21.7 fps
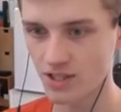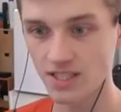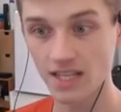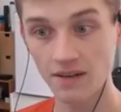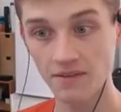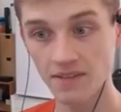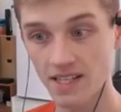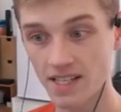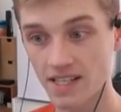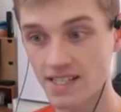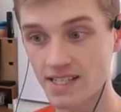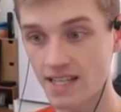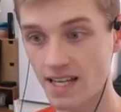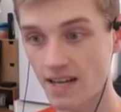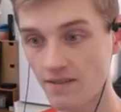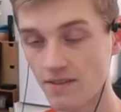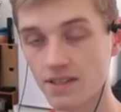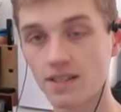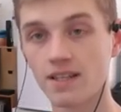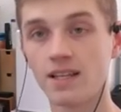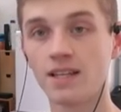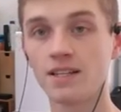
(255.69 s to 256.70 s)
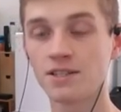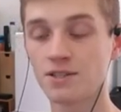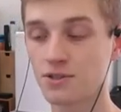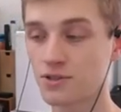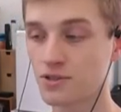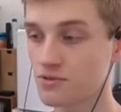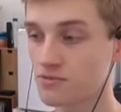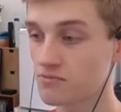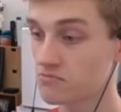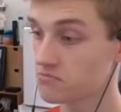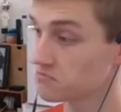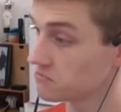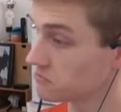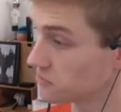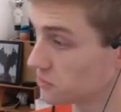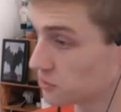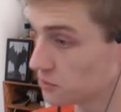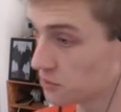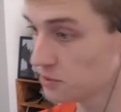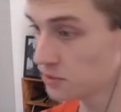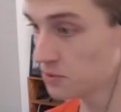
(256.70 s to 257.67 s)
77. Let's...
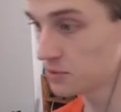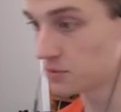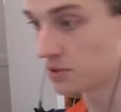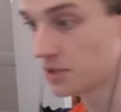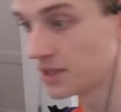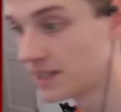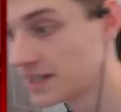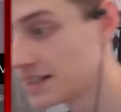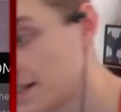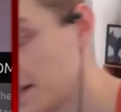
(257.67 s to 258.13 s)
Oh.